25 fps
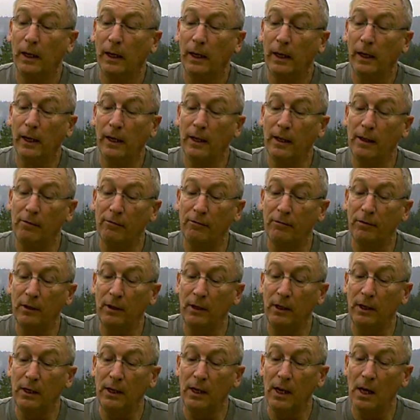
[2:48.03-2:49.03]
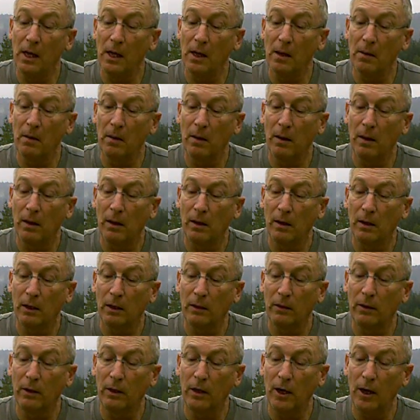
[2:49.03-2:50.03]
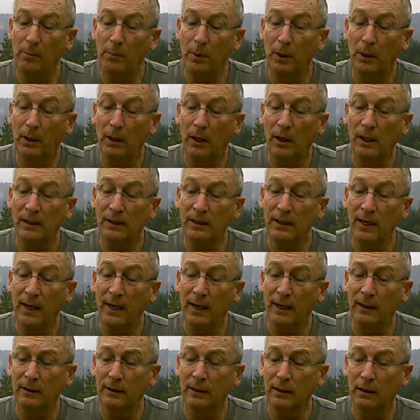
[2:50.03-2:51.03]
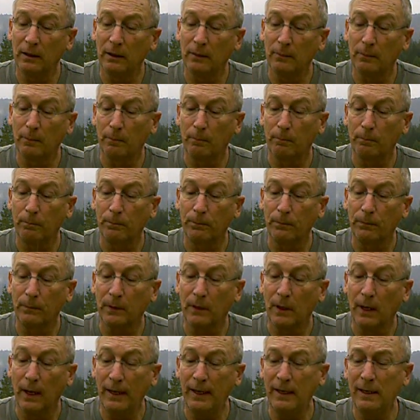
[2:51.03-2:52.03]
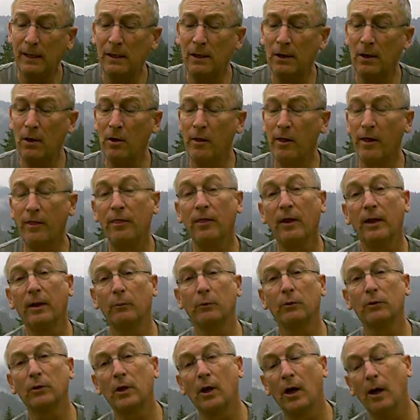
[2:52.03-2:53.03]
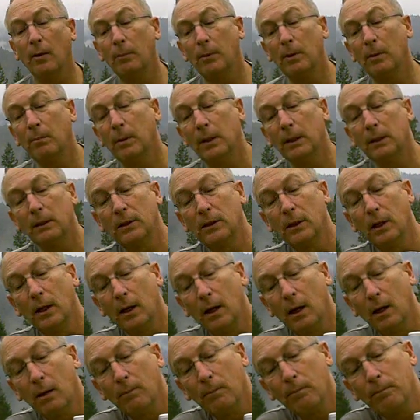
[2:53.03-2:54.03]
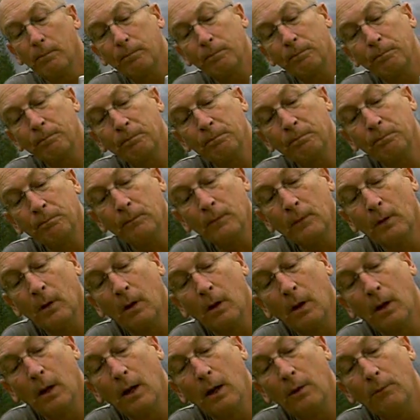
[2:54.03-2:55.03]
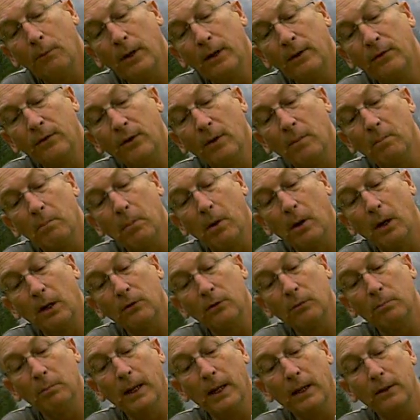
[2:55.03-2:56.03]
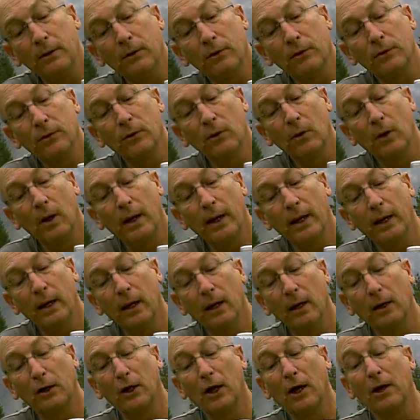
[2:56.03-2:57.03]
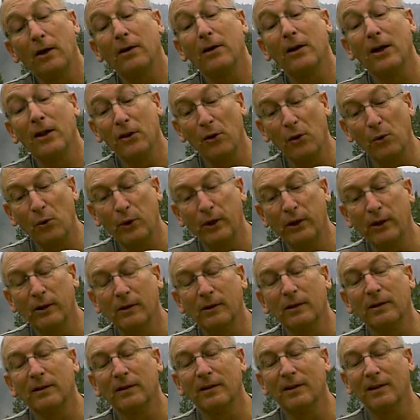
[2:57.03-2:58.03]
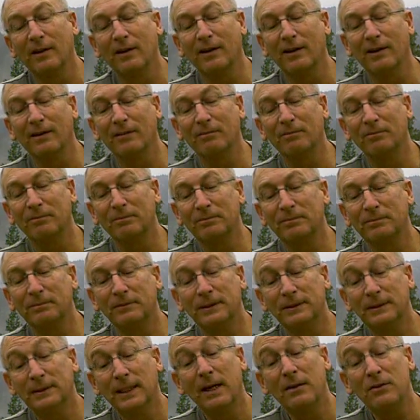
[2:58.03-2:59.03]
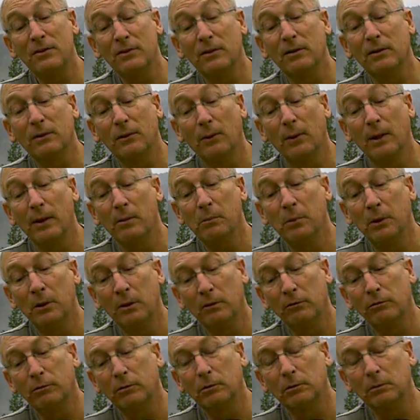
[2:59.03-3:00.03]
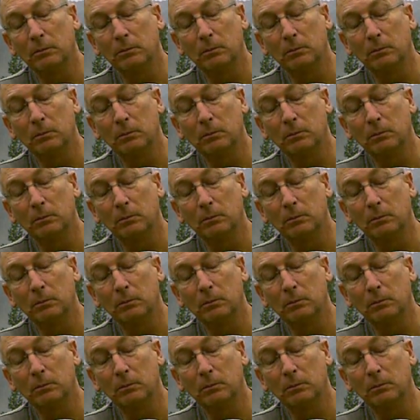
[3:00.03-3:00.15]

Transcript: And I left the copper contact. I didn't know that thing was copper, but I read some parts manual, so I got it on the wheel, and it's actually quite beautiful.